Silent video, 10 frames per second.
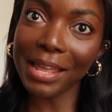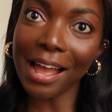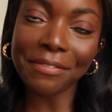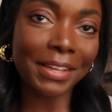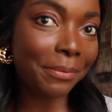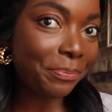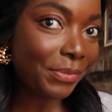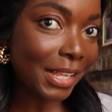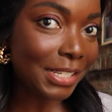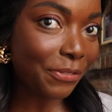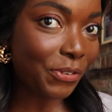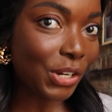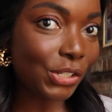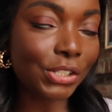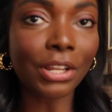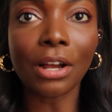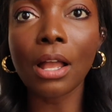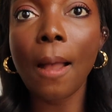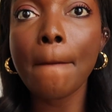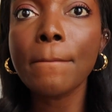we have it. That's the finished
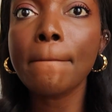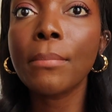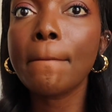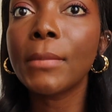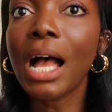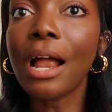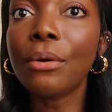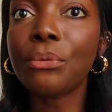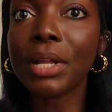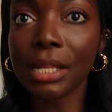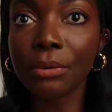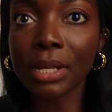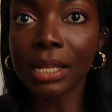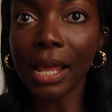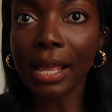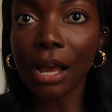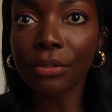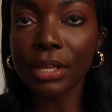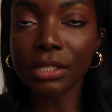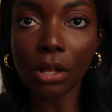look. I really, really like how
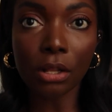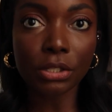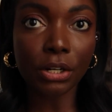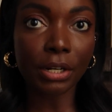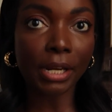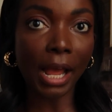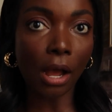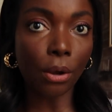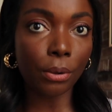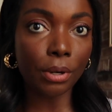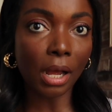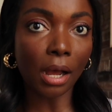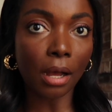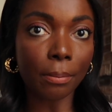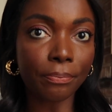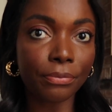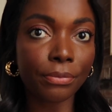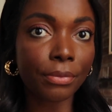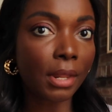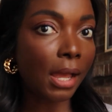this all turned out.
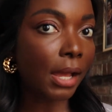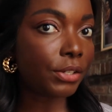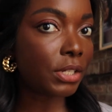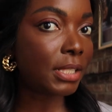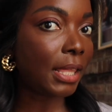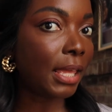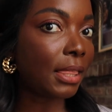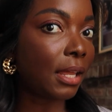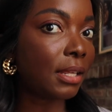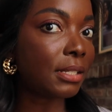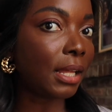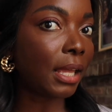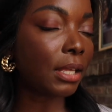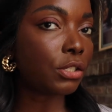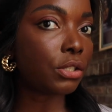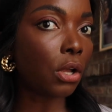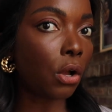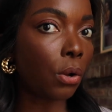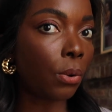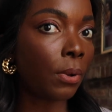I just think that it's like
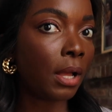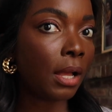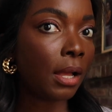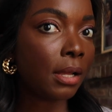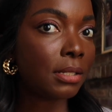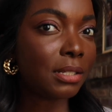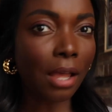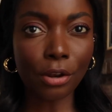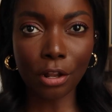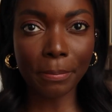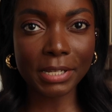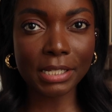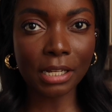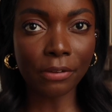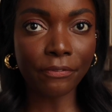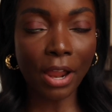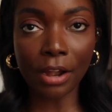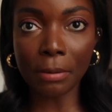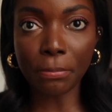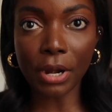so subtle but still
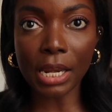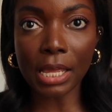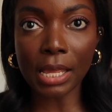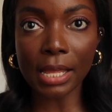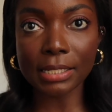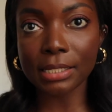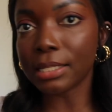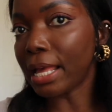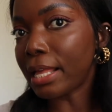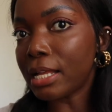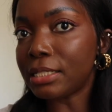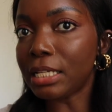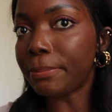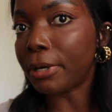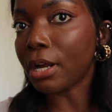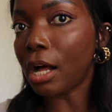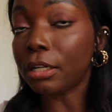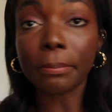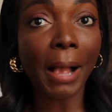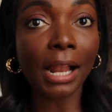very pretty. It's like a deeper
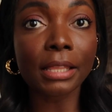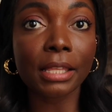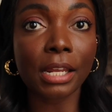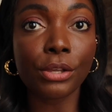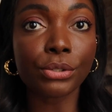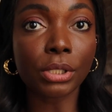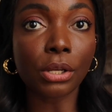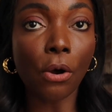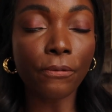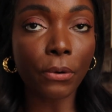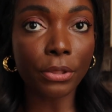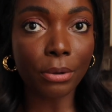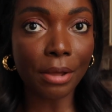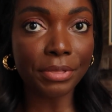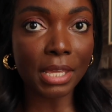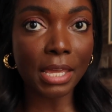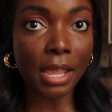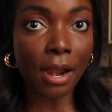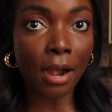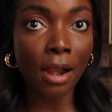color palette than I usually go for throughout the
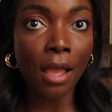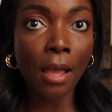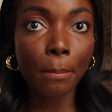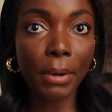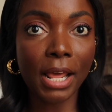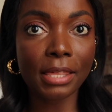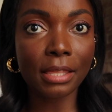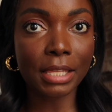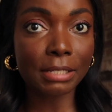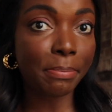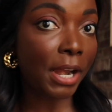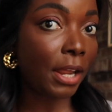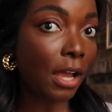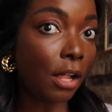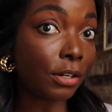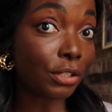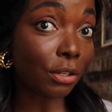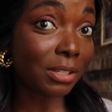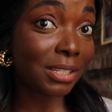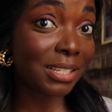year, but I think these berry colors
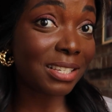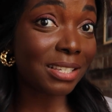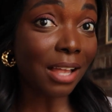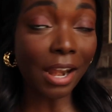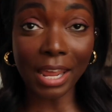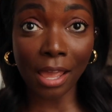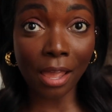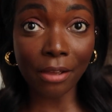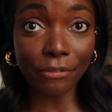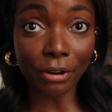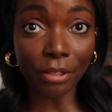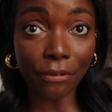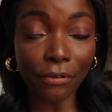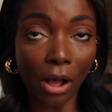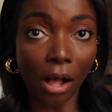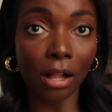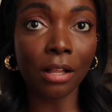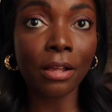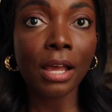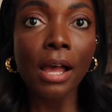look stunning for the
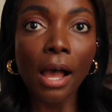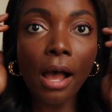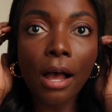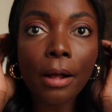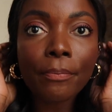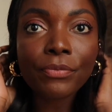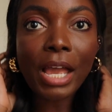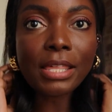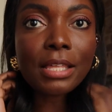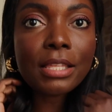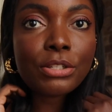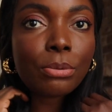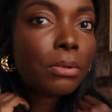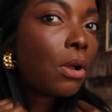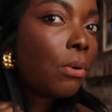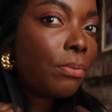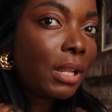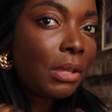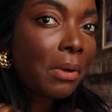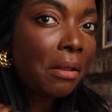fall. I think that this would go
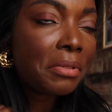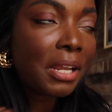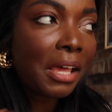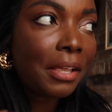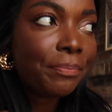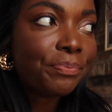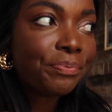really well with like